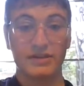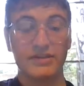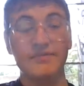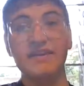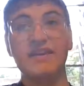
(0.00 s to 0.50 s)

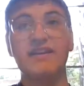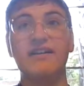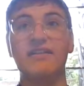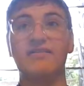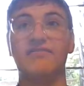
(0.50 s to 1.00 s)
Then we
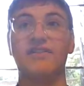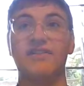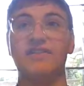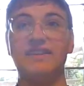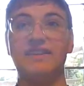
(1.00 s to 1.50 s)

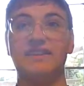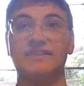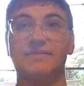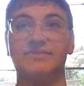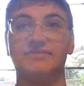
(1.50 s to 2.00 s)
have the
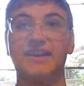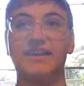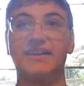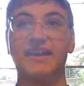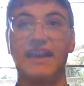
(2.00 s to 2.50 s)
Sabertooth
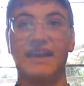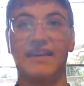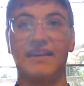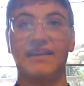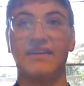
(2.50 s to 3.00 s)
Tiger
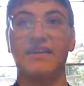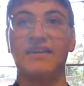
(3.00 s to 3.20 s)
Gang.